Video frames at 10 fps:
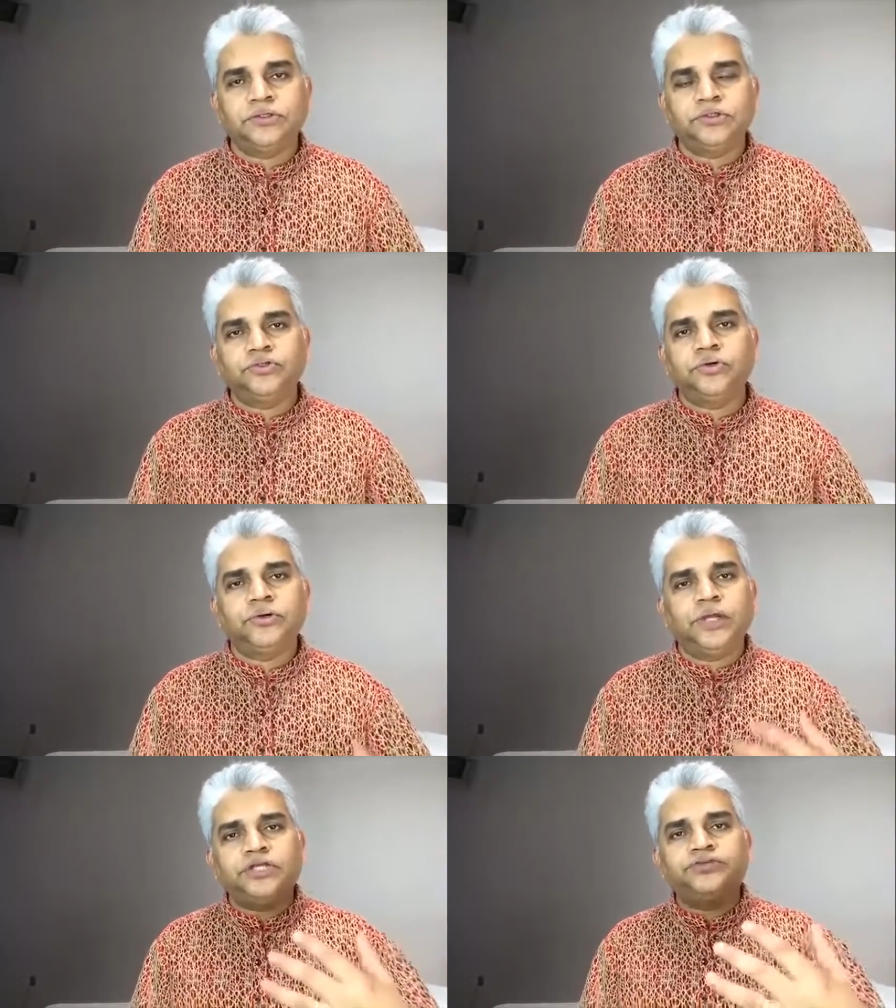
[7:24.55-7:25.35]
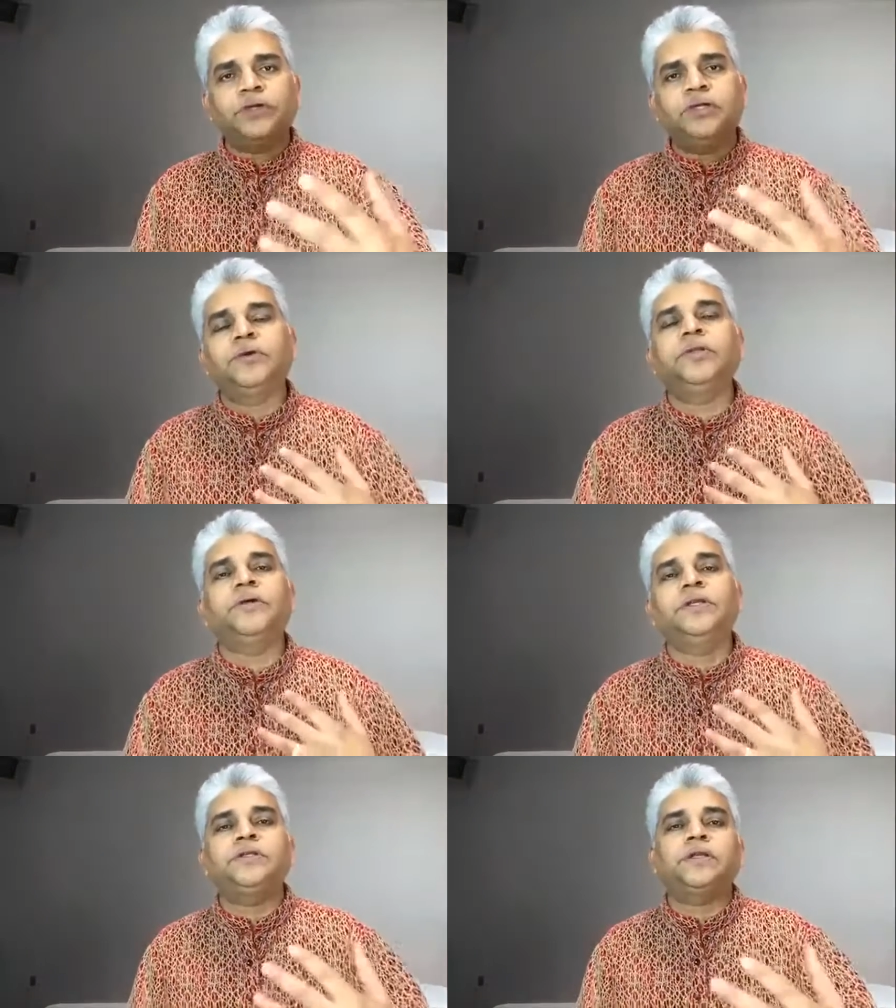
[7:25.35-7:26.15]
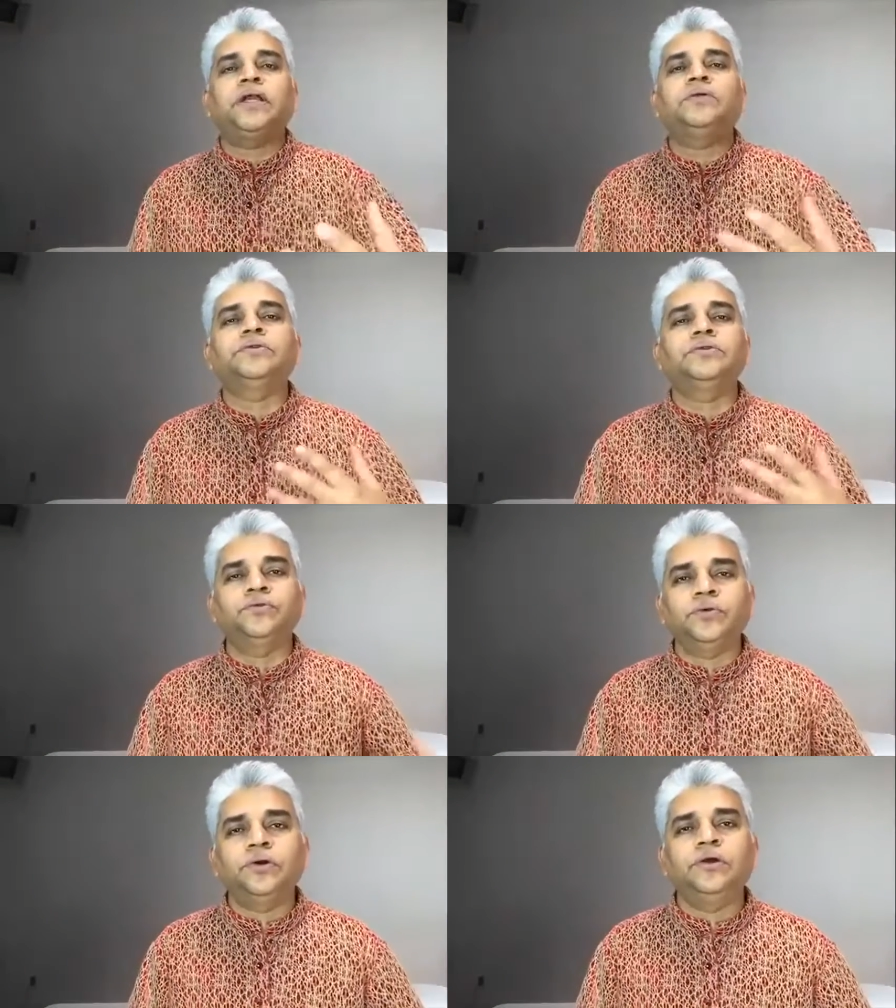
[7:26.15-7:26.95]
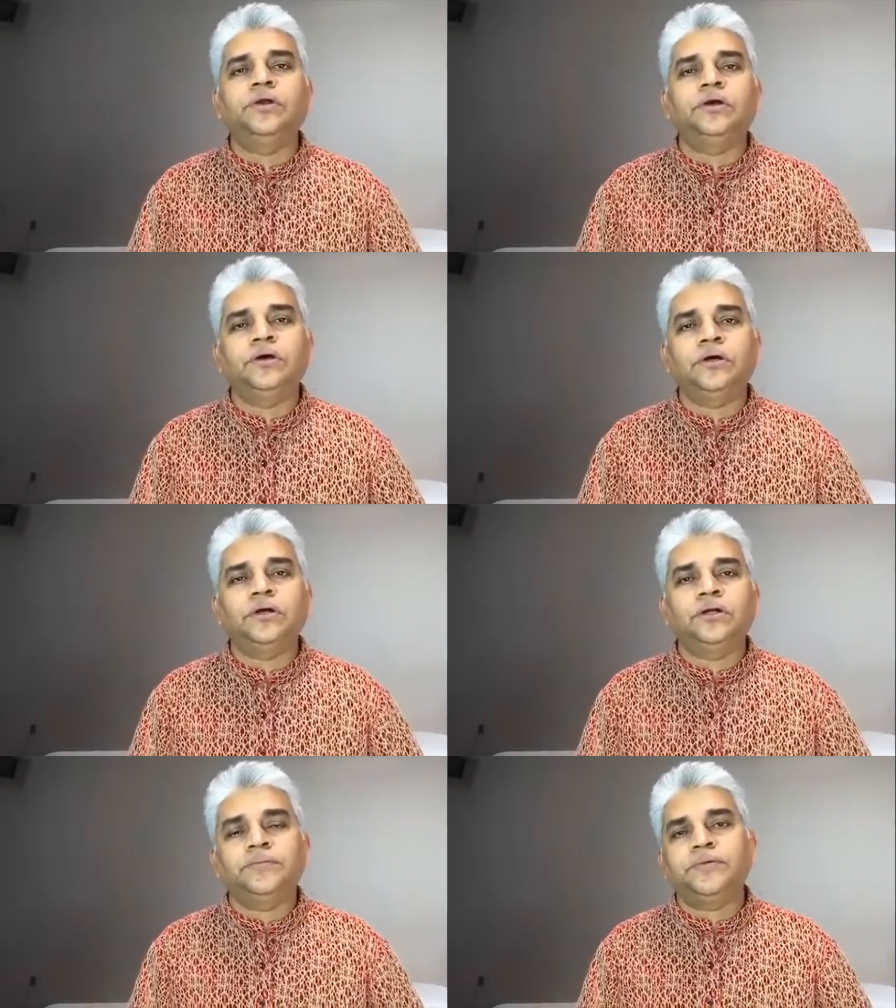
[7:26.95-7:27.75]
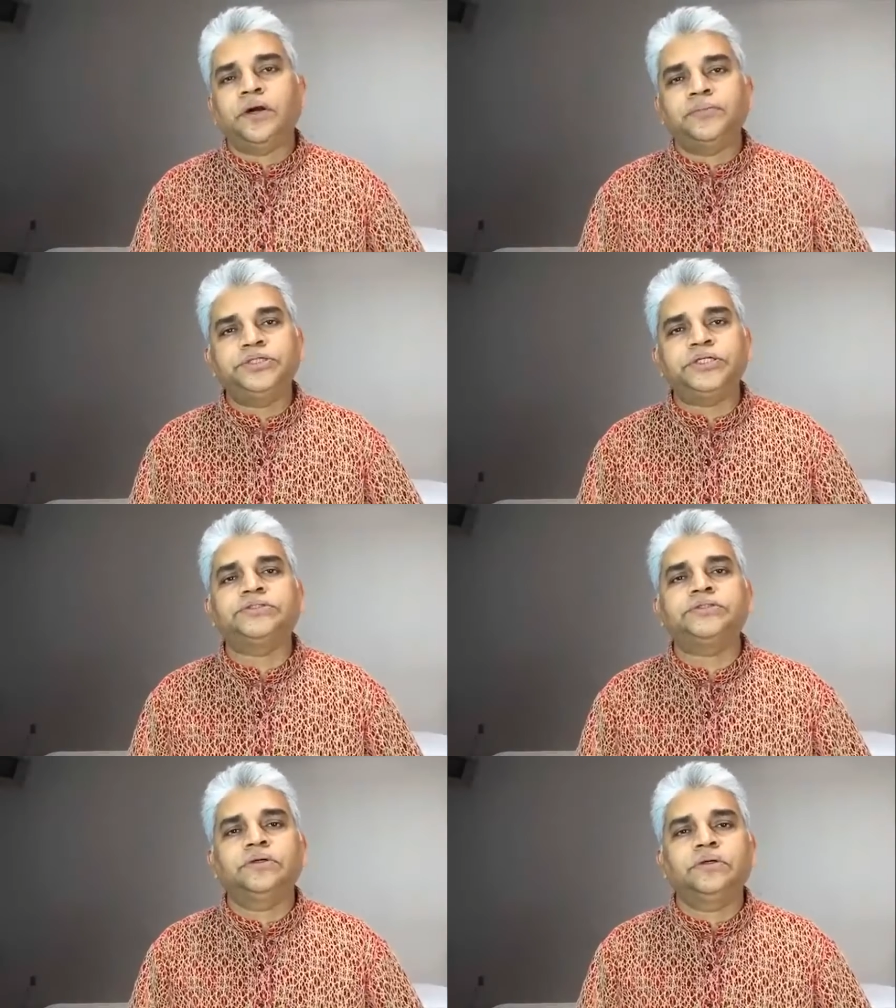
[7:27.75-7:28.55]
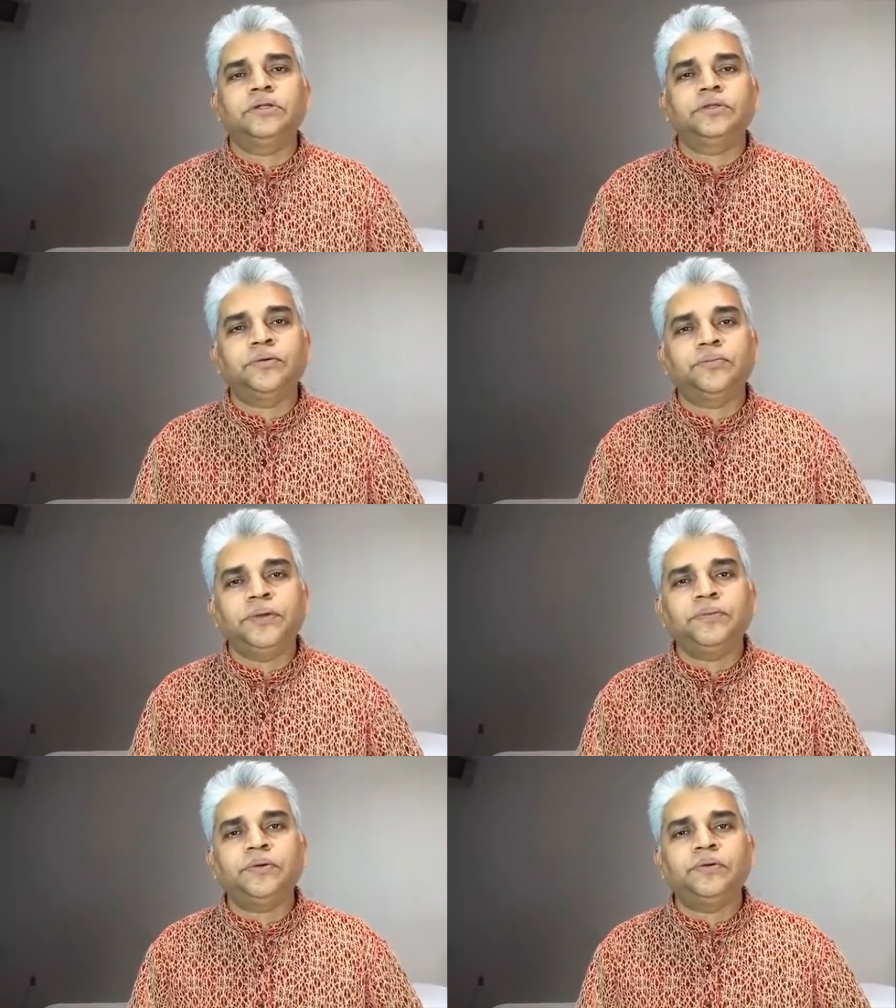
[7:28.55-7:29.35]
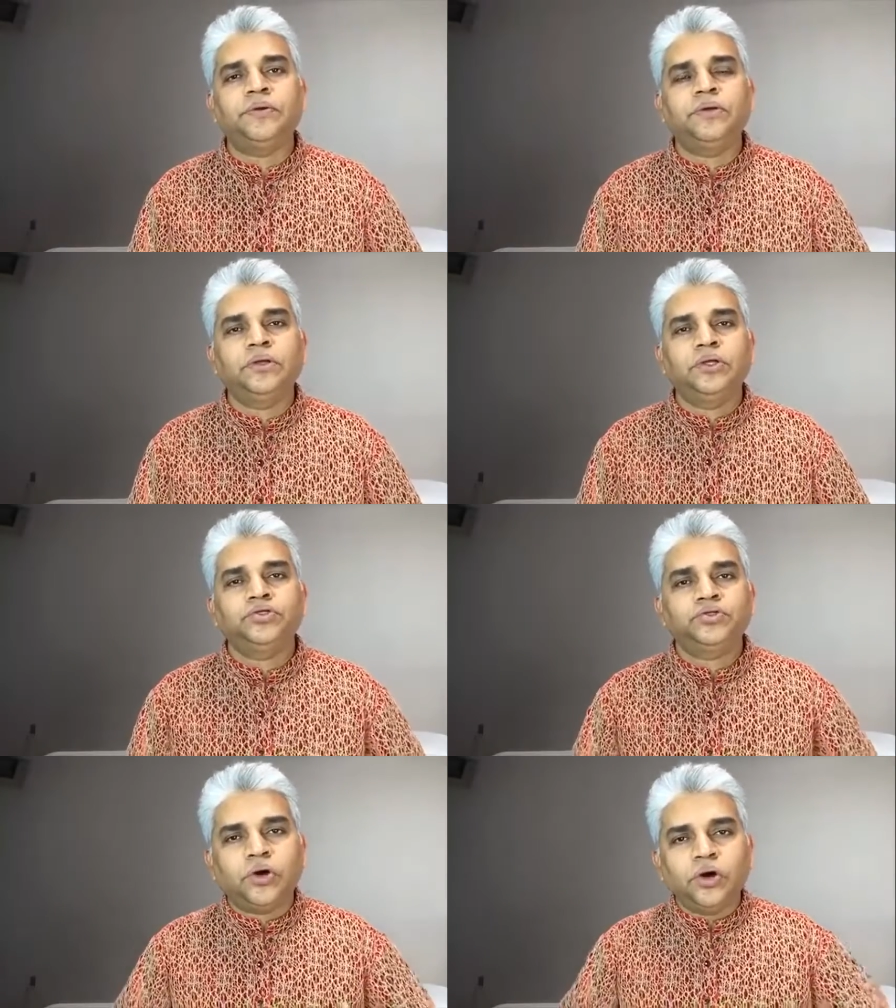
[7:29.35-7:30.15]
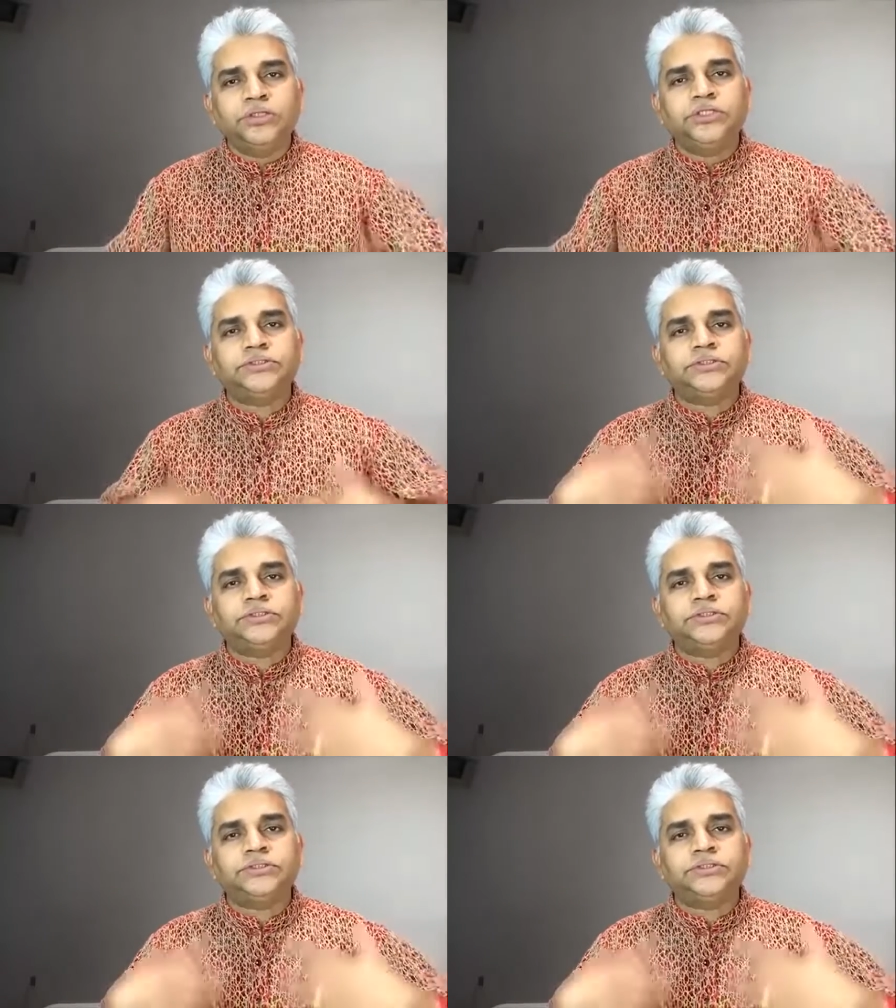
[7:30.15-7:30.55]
So naturally when you interact with the world, different objects, different people, so all these